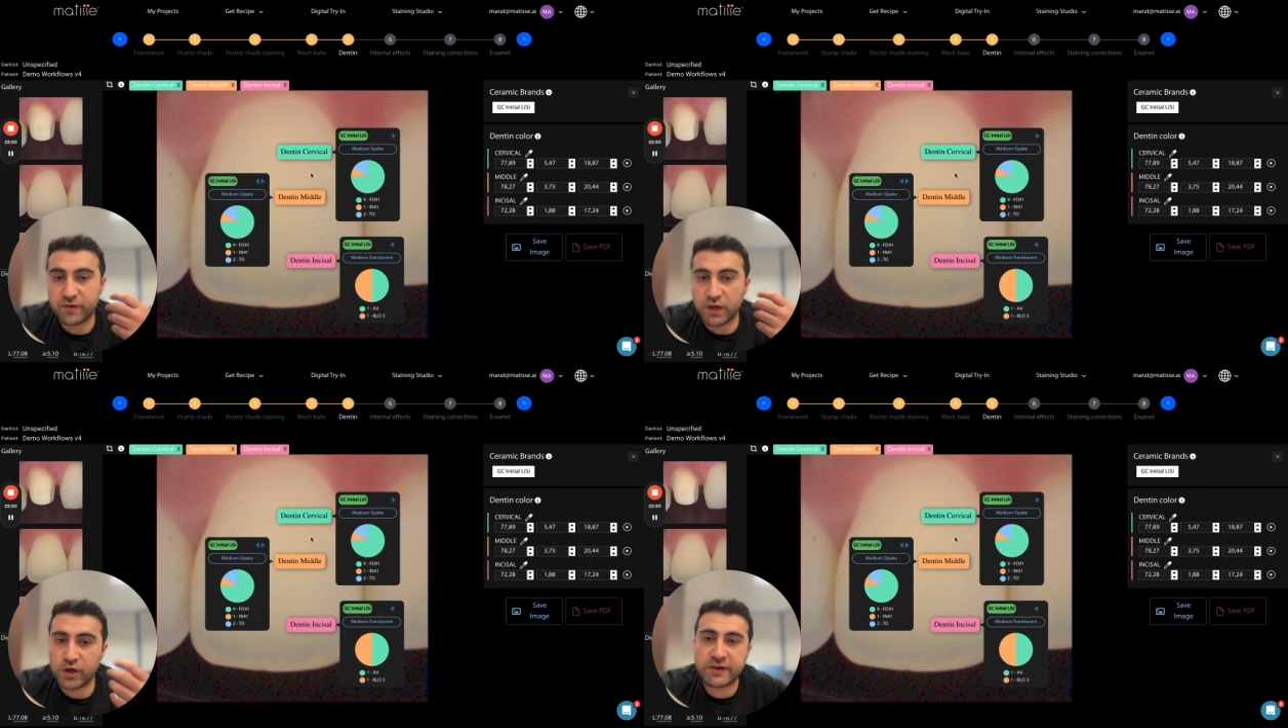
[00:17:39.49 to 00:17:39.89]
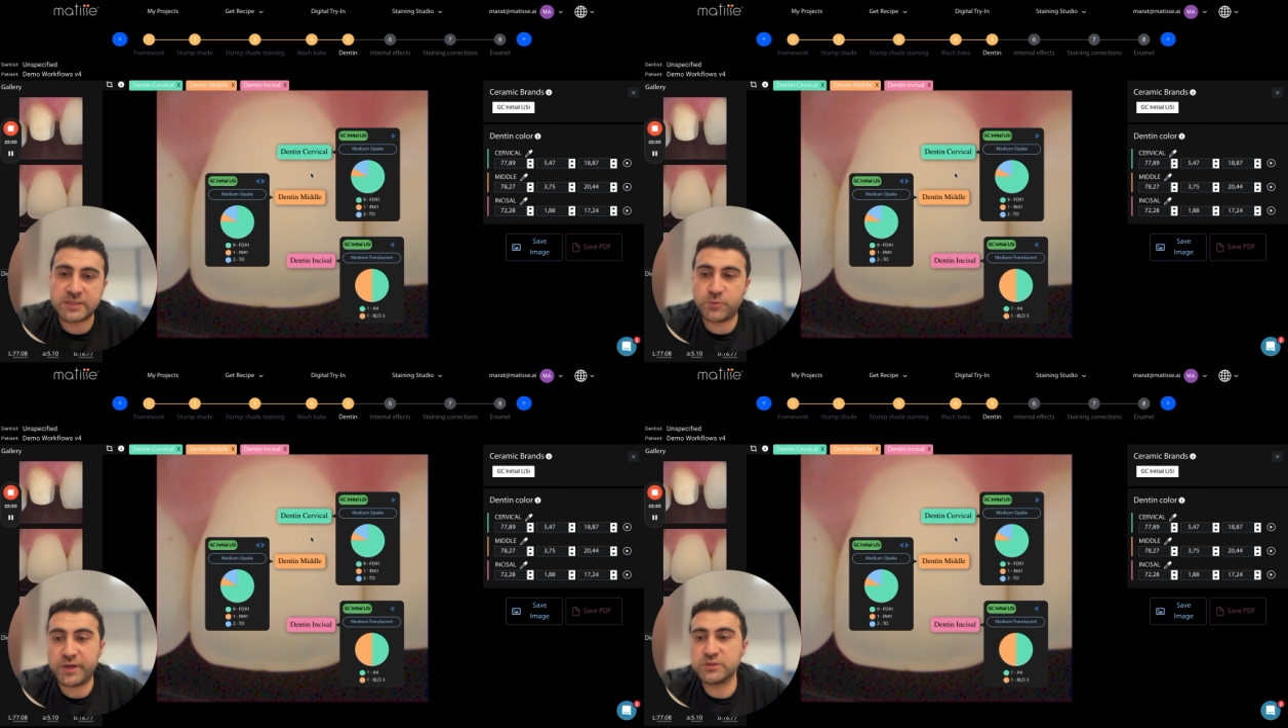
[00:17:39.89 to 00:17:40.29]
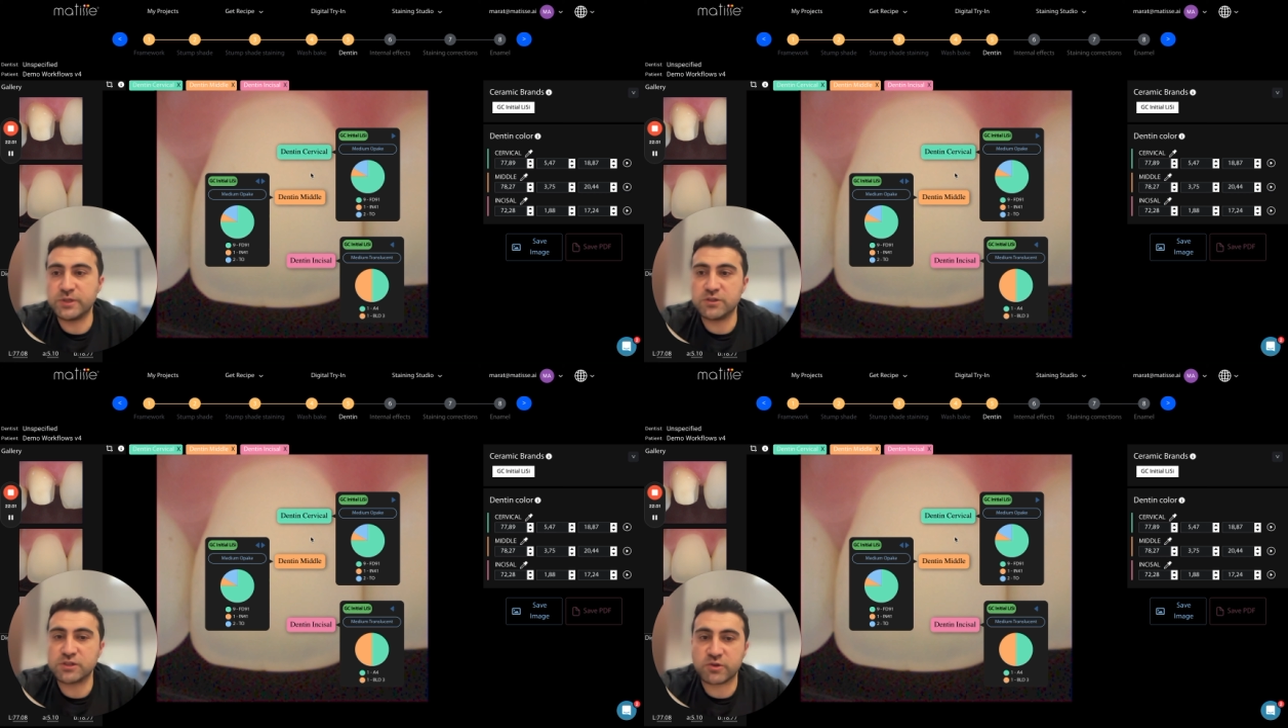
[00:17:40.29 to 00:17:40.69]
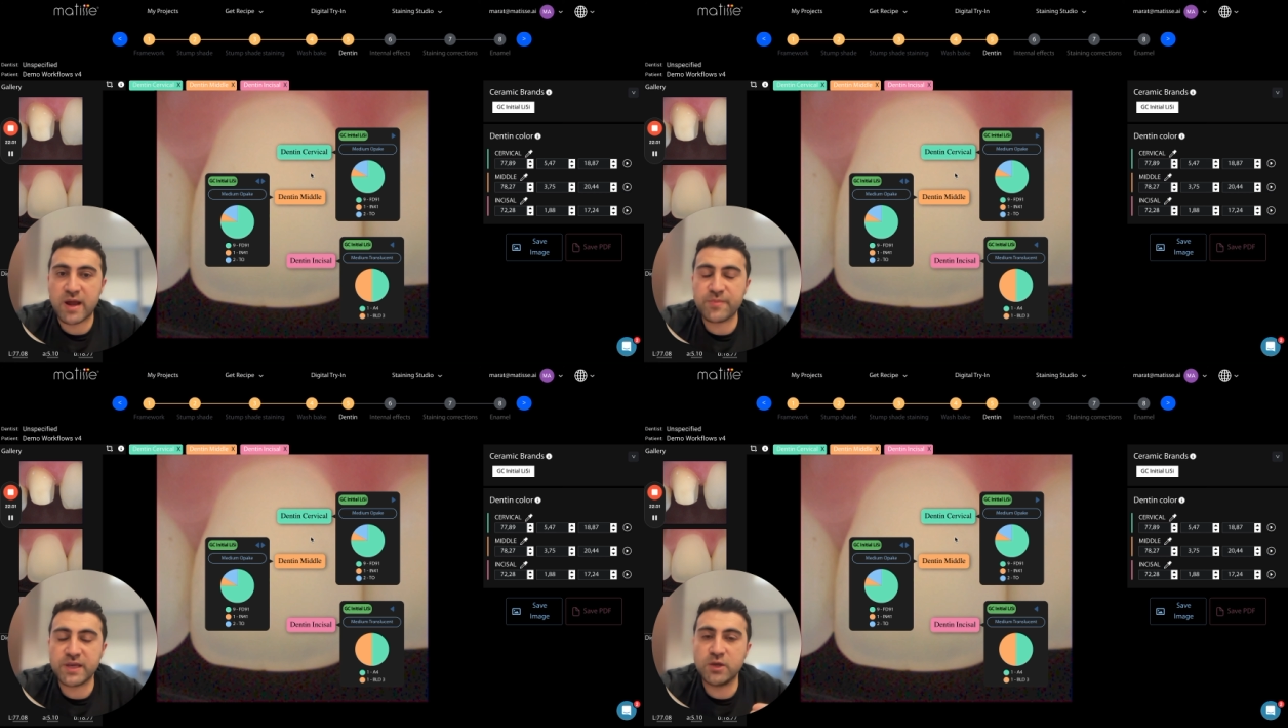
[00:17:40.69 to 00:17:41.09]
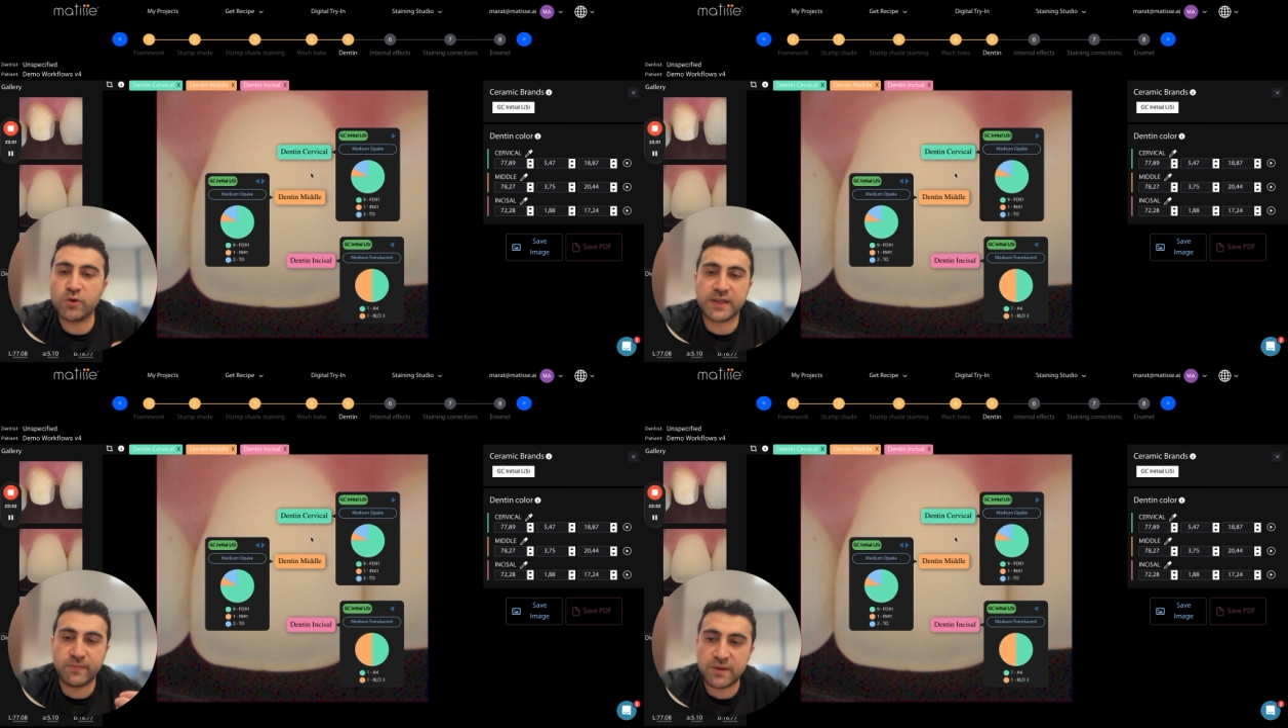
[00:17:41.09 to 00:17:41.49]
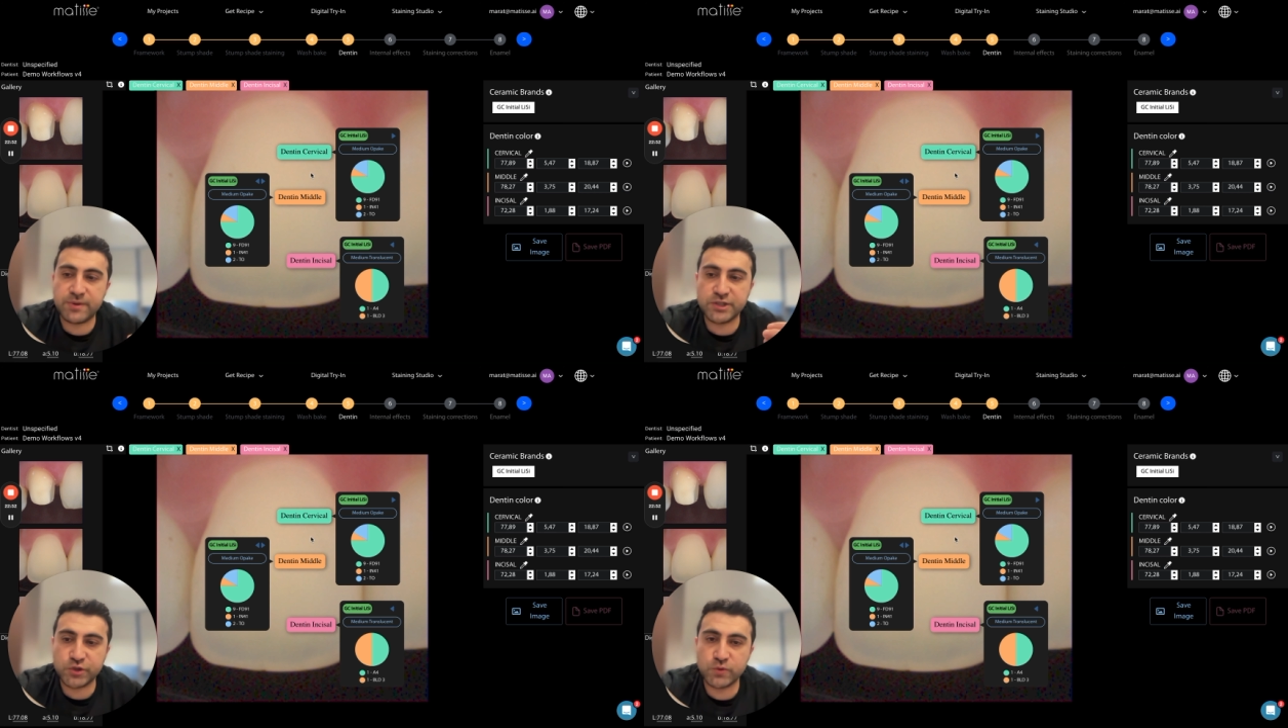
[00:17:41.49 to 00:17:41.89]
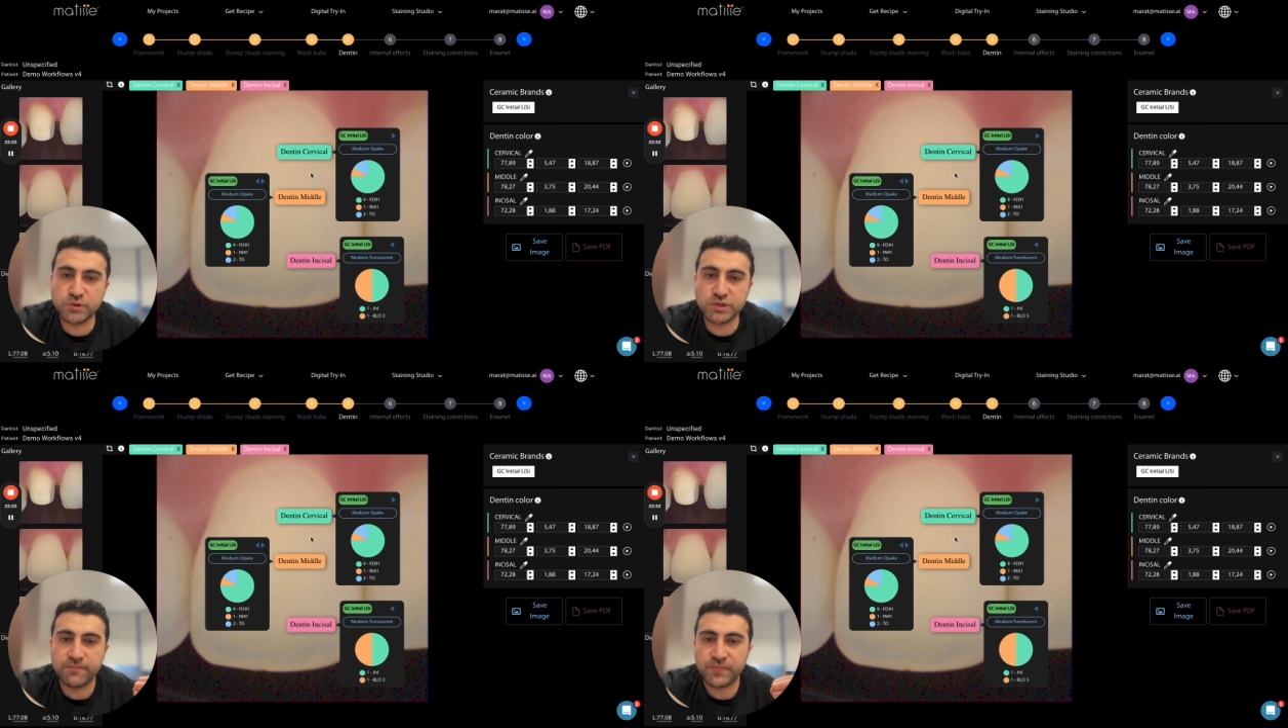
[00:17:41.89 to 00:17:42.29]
lot of experience with your ceramic, you can maybe choose